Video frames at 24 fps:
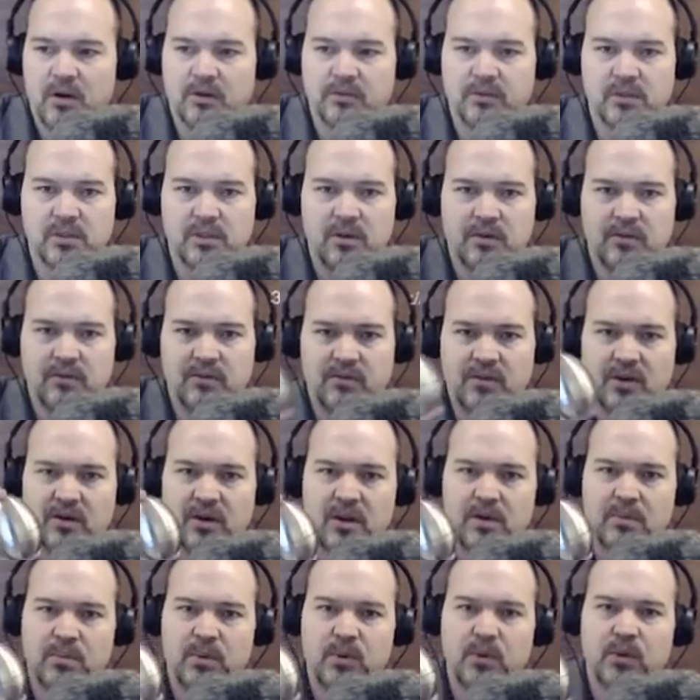So very
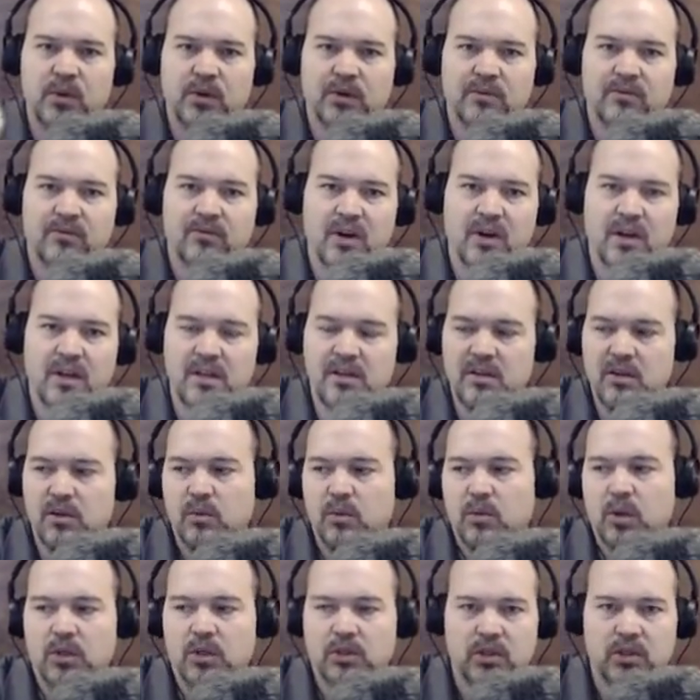important for any of your
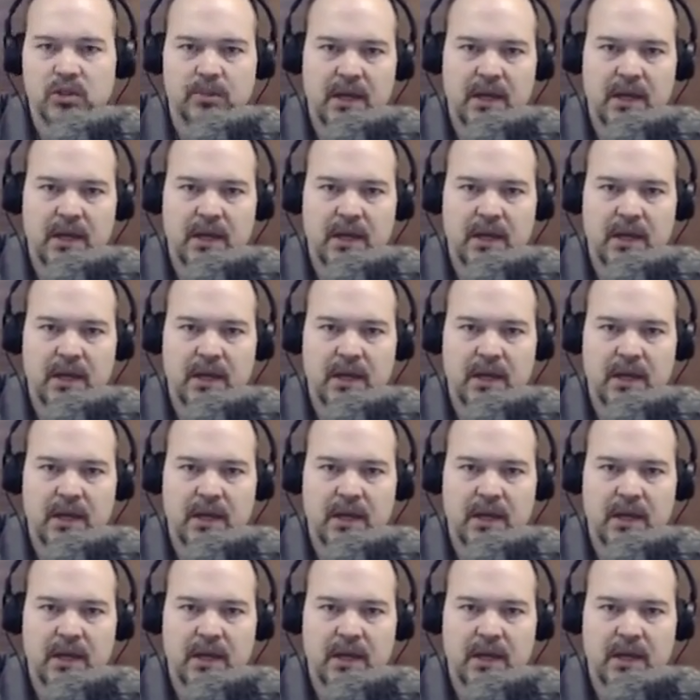workshop